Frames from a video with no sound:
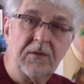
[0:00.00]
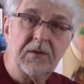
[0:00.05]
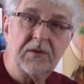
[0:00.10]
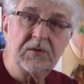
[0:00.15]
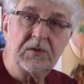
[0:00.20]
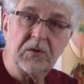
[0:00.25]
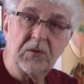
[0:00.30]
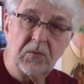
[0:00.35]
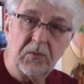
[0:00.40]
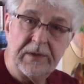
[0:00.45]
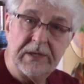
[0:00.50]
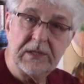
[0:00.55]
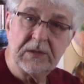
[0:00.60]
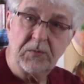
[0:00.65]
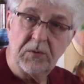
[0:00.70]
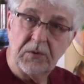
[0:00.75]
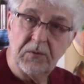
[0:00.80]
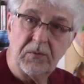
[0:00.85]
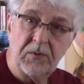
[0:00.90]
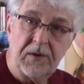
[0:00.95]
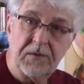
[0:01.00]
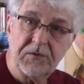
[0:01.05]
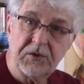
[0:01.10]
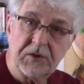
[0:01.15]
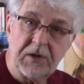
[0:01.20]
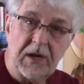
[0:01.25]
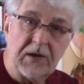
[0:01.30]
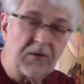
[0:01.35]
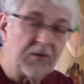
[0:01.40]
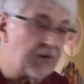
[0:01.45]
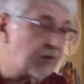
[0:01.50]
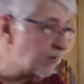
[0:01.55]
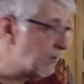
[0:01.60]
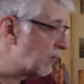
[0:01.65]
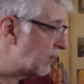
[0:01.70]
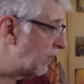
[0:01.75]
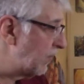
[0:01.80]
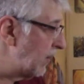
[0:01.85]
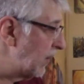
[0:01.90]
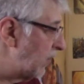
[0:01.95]
This agrees with Rudolf Steiner in
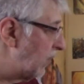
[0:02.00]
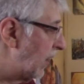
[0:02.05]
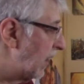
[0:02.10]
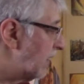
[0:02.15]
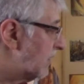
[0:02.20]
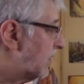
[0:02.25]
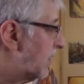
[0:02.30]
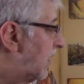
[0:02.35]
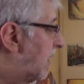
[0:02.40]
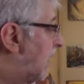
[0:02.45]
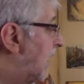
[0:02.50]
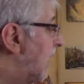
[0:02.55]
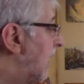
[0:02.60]
so many ways.